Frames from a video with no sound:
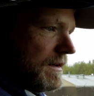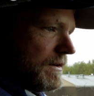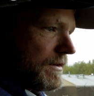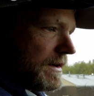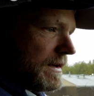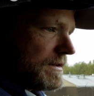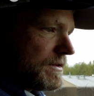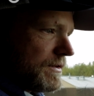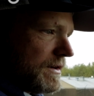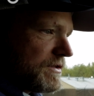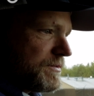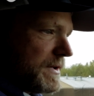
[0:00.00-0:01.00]
Okay, so
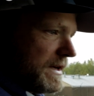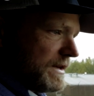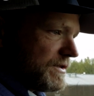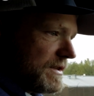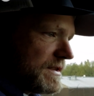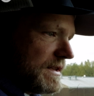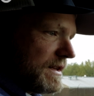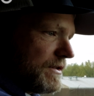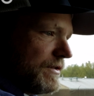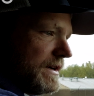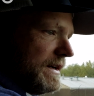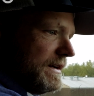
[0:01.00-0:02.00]
there's my hitch. It's in the
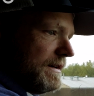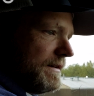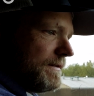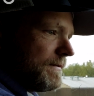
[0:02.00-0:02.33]
green.